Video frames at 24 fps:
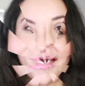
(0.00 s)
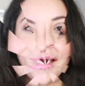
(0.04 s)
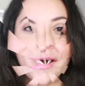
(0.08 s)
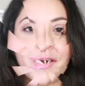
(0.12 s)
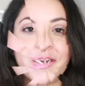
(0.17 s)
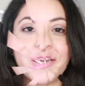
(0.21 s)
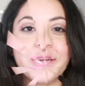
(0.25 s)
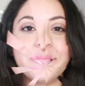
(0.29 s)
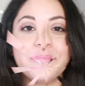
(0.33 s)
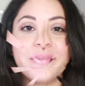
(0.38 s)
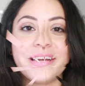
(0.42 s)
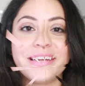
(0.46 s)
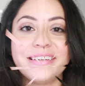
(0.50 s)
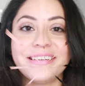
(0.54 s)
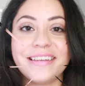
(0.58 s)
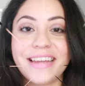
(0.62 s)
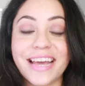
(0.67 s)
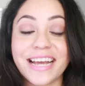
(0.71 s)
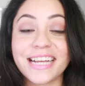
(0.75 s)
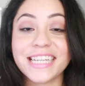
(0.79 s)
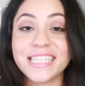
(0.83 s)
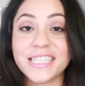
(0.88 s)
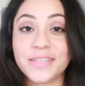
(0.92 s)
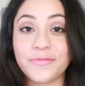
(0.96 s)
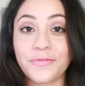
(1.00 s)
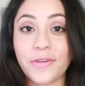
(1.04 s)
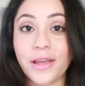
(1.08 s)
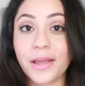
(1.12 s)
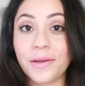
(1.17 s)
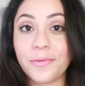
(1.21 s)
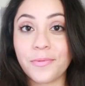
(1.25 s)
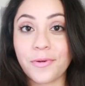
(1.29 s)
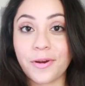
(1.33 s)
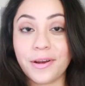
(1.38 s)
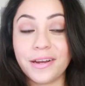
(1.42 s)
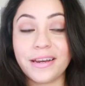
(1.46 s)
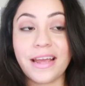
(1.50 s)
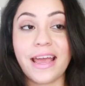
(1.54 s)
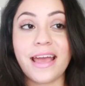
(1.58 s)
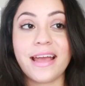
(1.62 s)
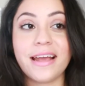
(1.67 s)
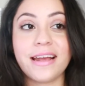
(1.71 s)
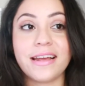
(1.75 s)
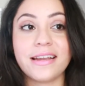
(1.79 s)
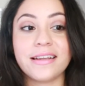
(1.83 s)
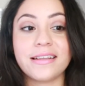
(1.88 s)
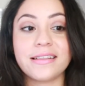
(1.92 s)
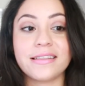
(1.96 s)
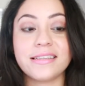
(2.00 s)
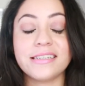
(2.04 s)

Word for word: Okay, my next favorite, and